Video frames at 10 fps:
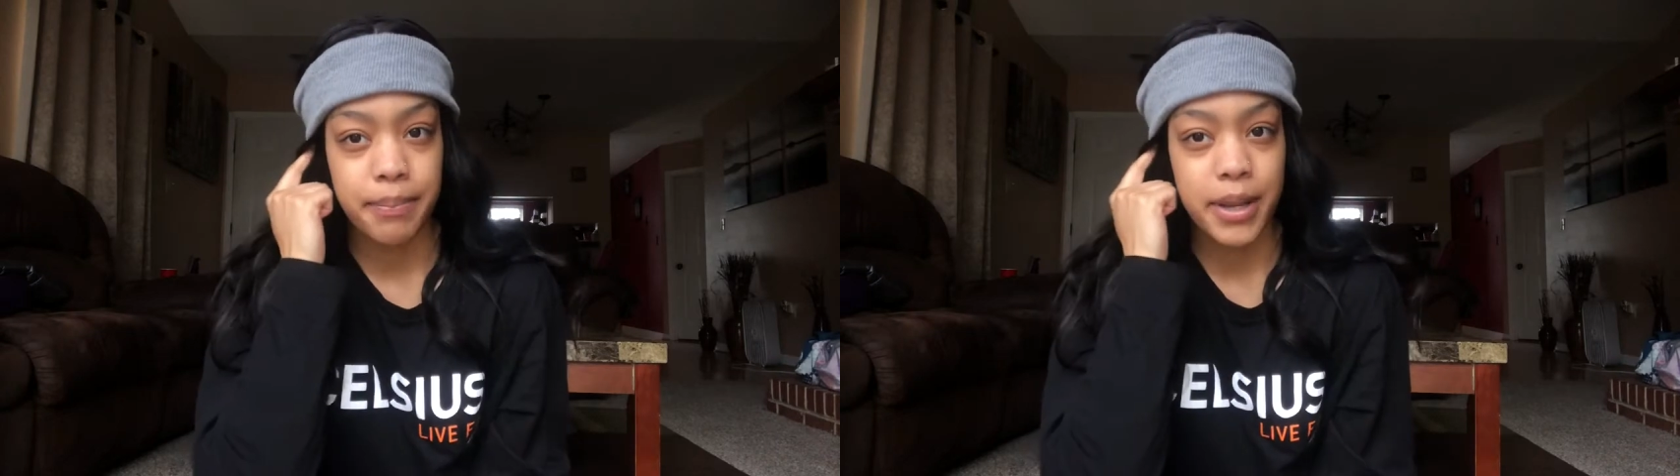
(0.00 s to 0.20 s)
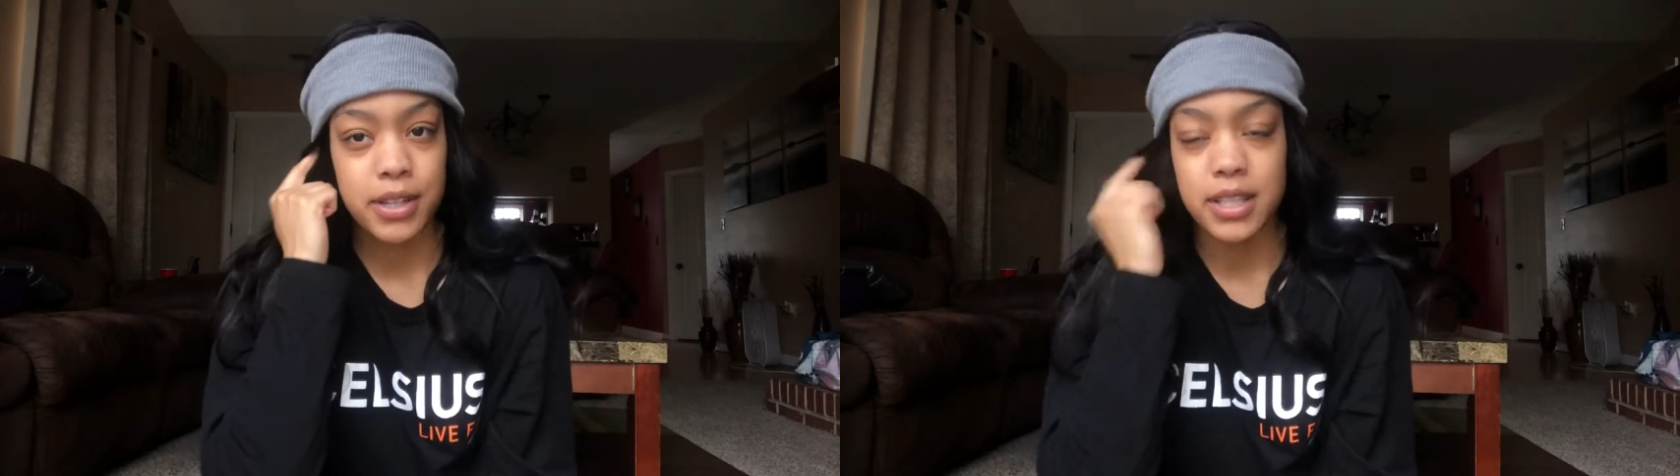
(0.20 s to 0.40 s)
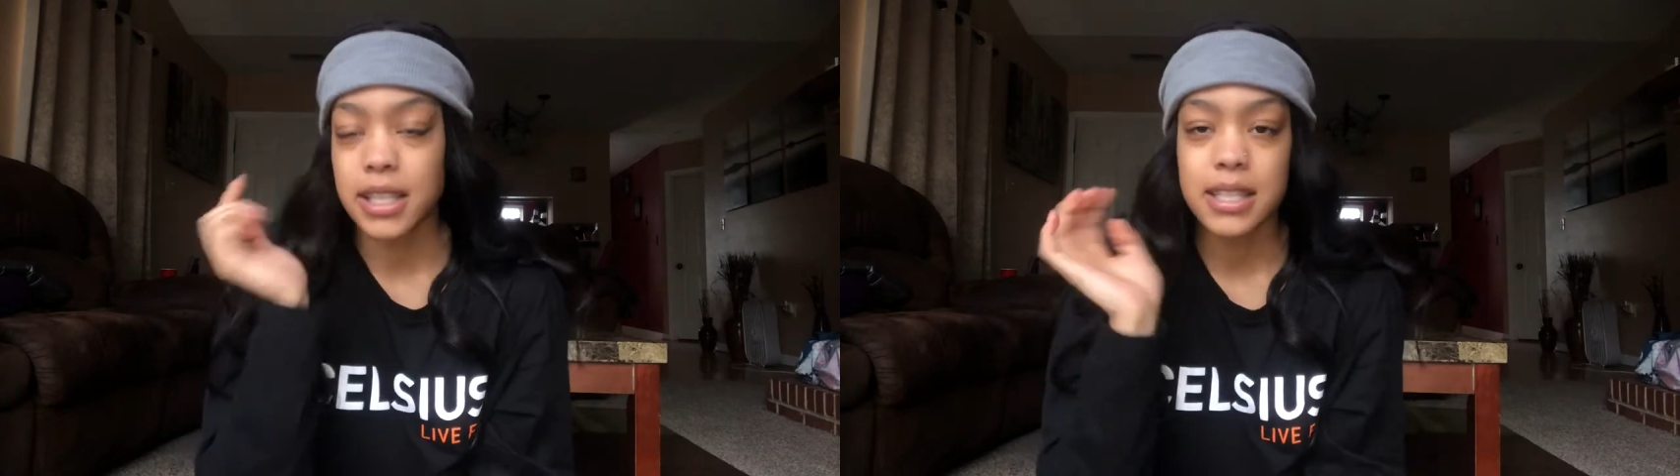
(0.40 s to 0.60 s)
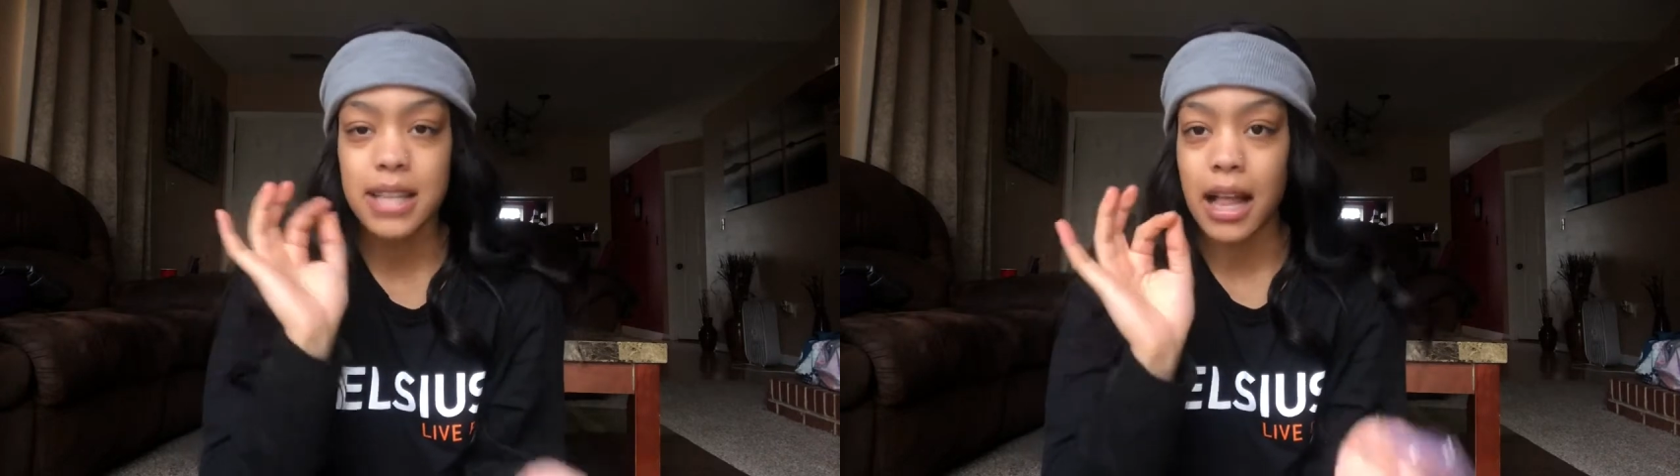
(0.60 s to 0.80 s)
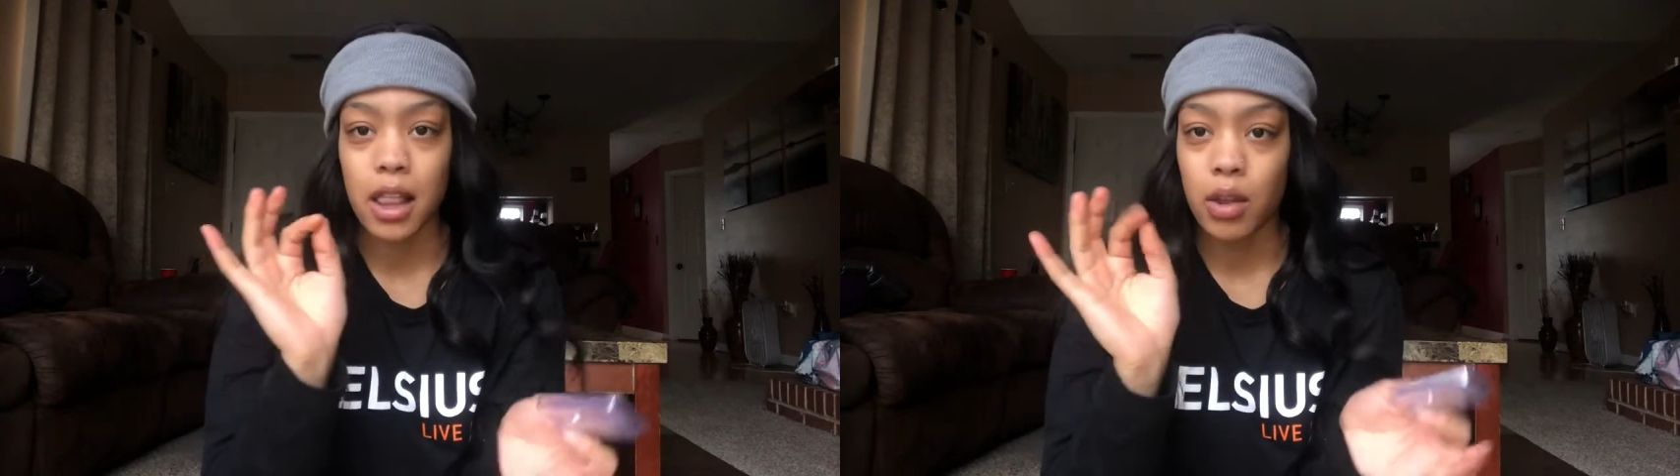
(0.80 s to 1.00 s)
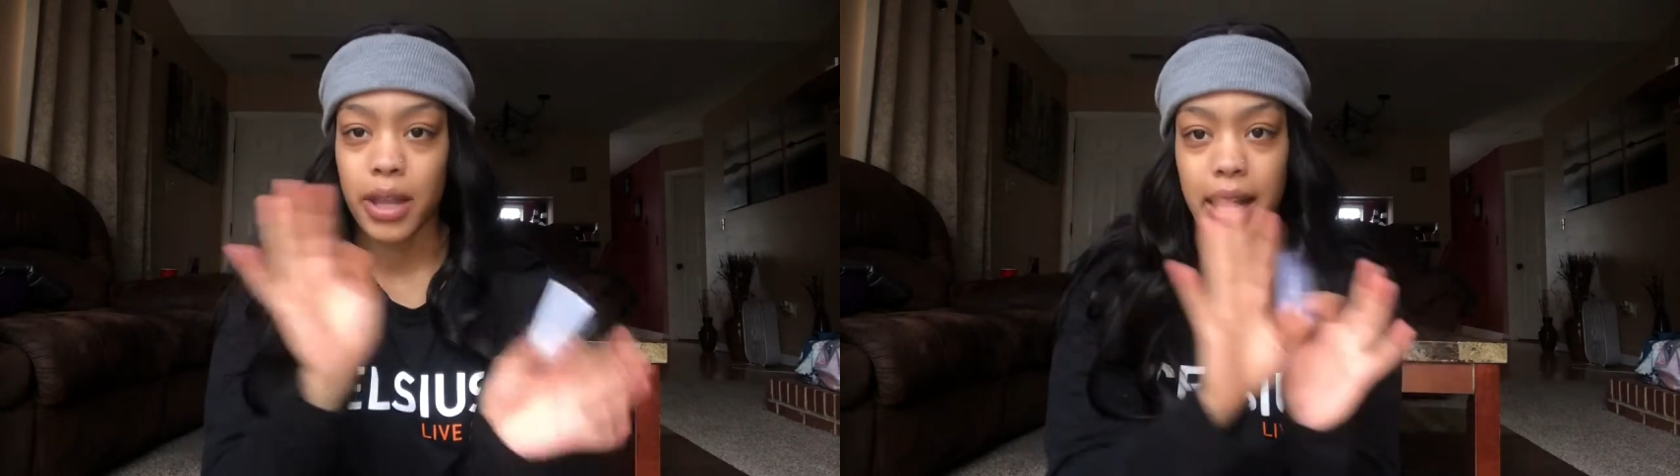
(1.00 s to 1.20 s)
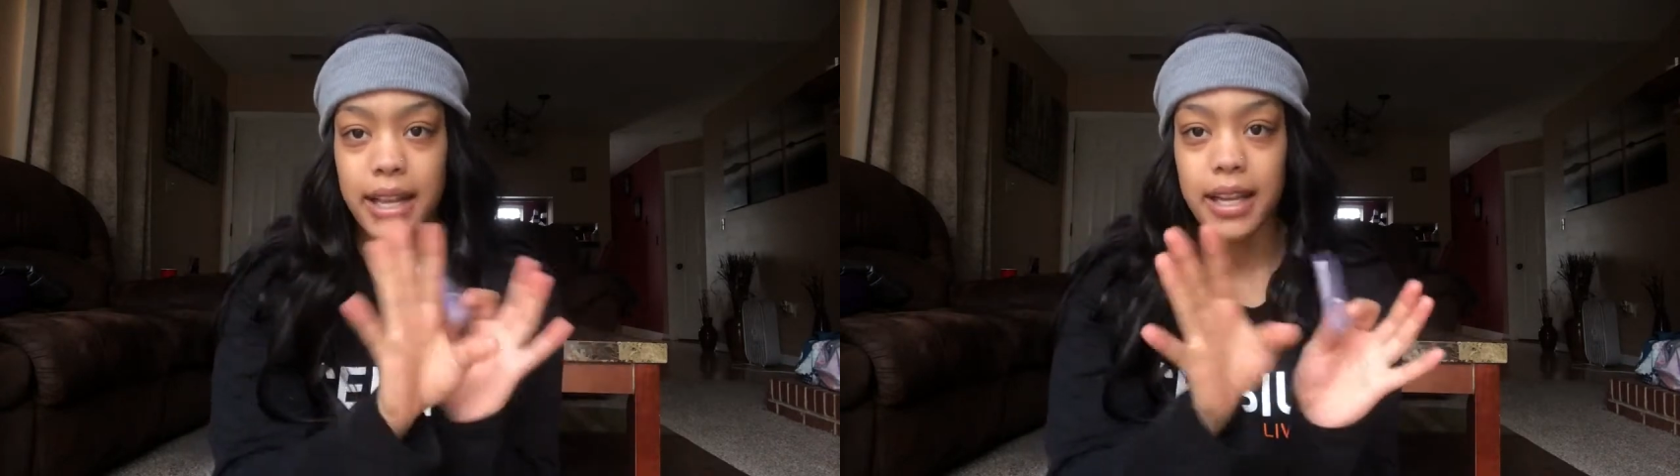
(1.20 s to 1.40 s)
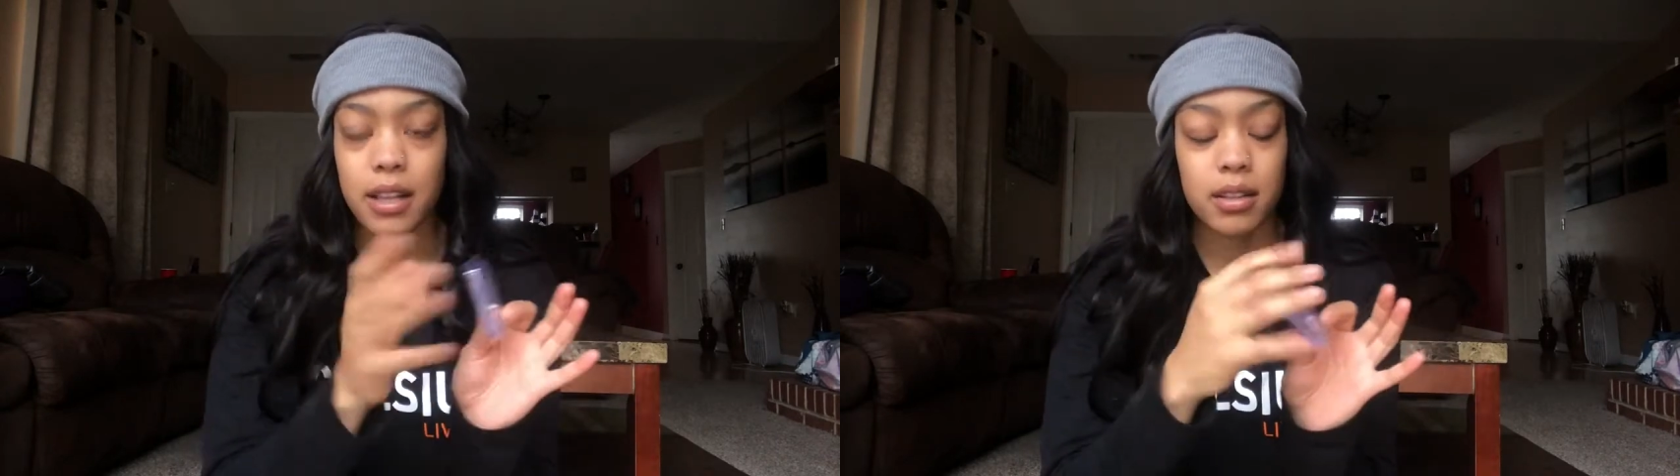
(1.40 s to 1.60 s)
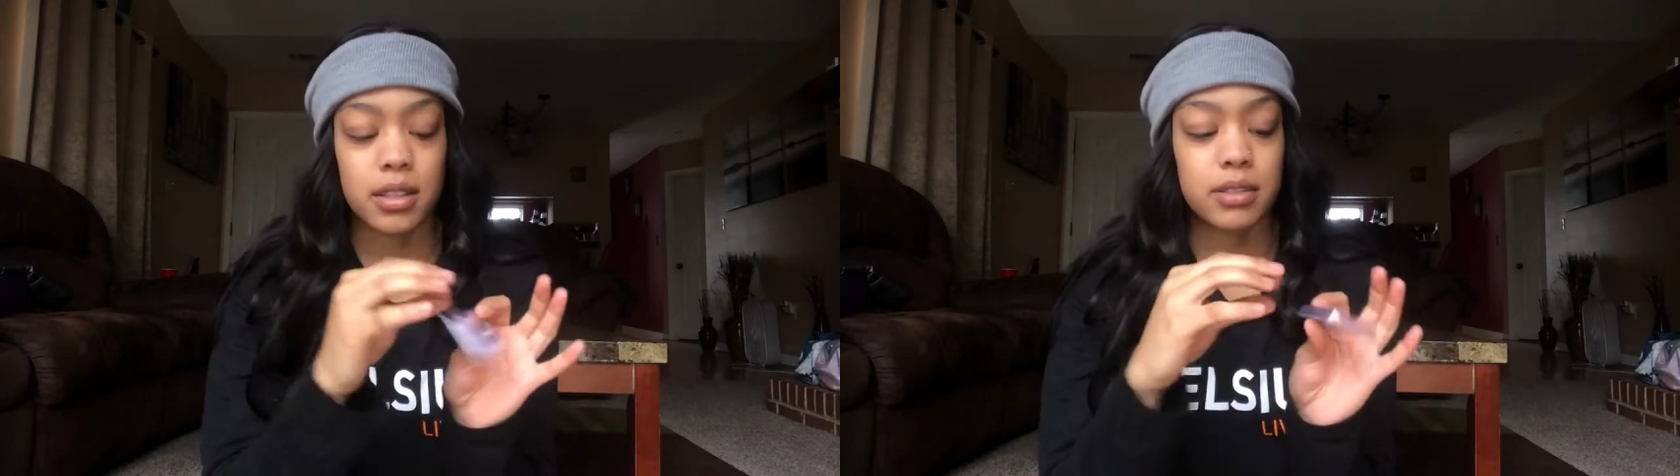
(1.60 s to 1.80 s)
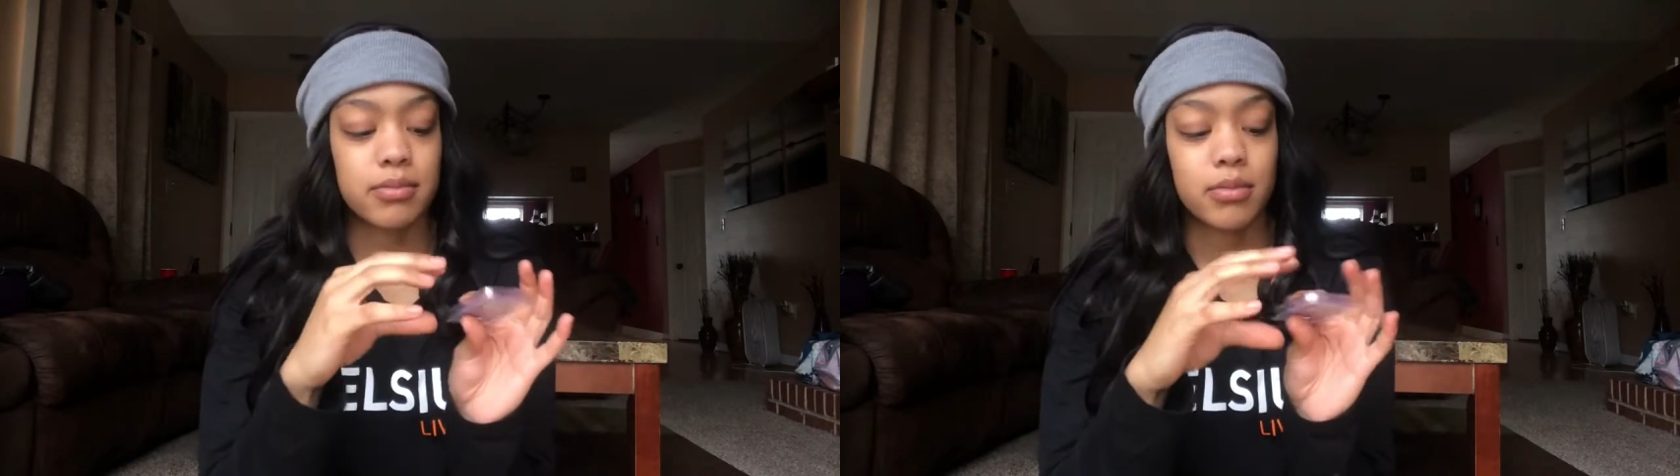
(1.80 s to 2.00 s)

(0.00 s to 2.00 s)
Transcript: piercing. This is not clothing. I didn't get any clothing.